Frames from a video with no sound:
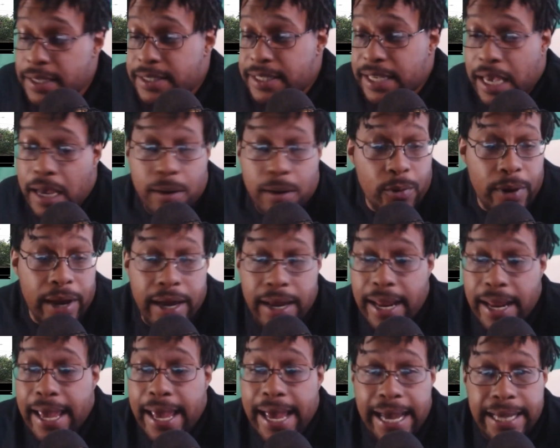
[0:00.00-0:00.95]
the same
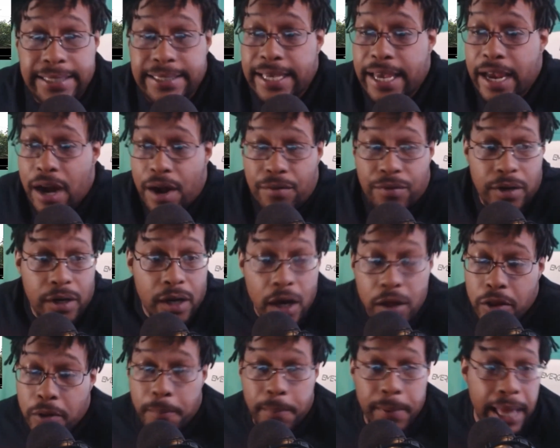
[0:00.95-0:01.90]
way they act to
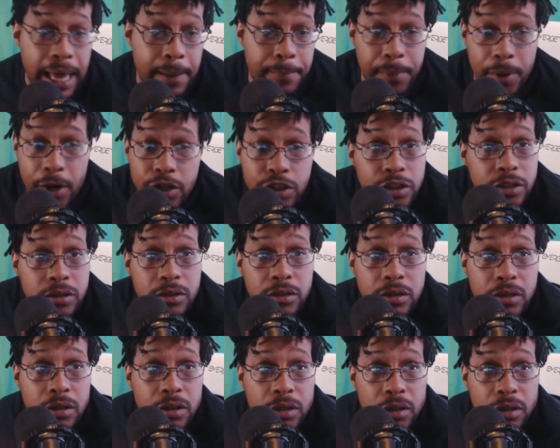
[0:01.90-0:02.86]
every other black
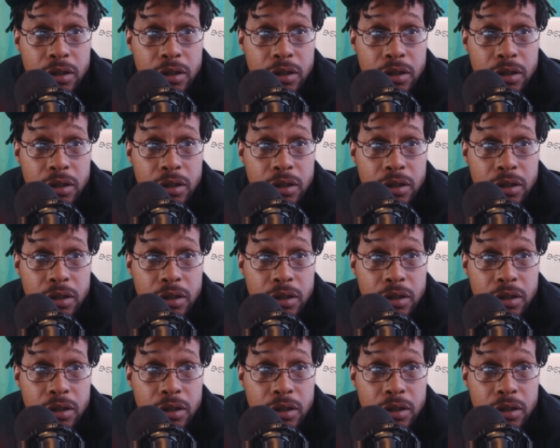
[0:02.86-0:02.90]
person.